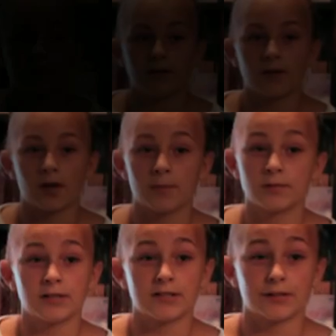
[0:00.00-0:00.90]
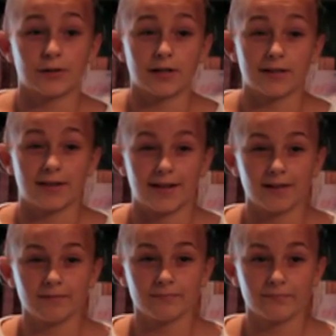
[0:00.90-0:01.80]
Adoption is a great
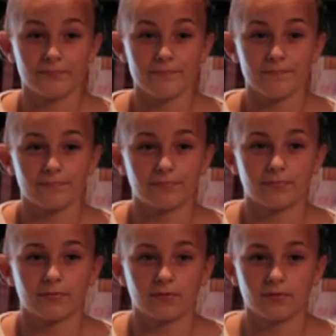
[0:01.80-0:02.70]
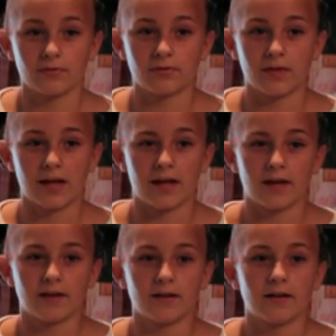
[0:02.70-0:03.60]
thing,
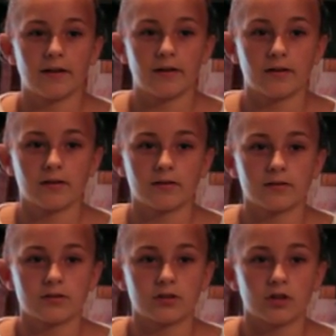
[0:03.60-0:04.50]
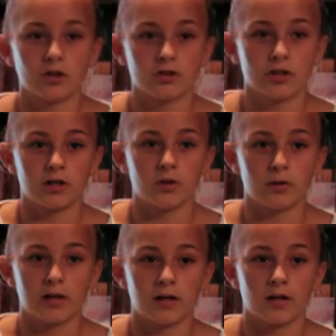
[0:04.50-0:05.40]
that children who
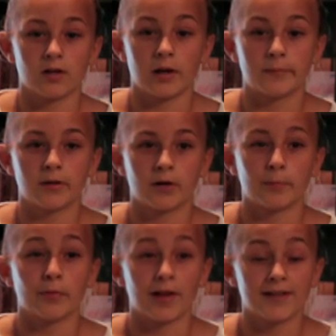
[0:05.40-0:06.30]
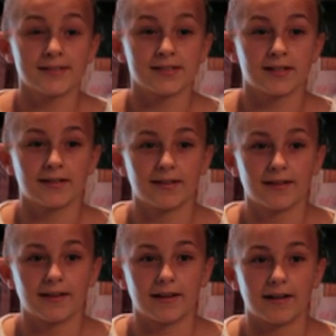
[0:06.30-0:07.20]
get adopted are blessed,
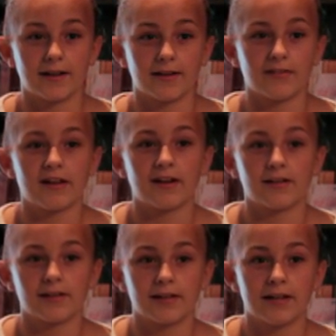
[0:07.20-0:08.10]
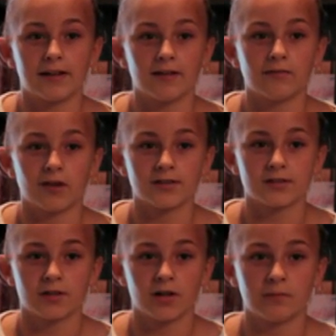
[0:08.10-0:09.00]
and that get in a
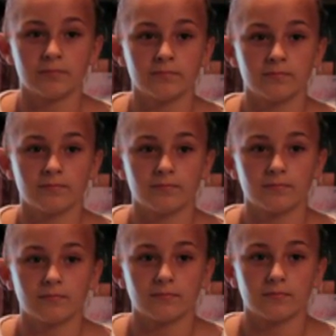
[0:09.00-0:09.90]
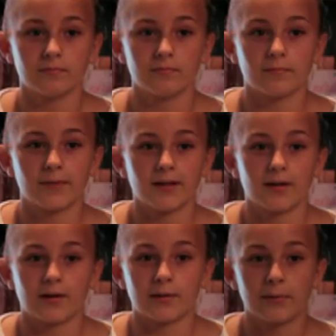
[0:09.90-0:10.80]
foster home
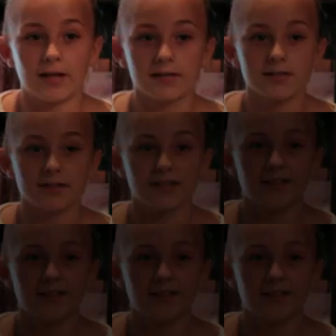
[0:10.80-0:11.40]
are blessed.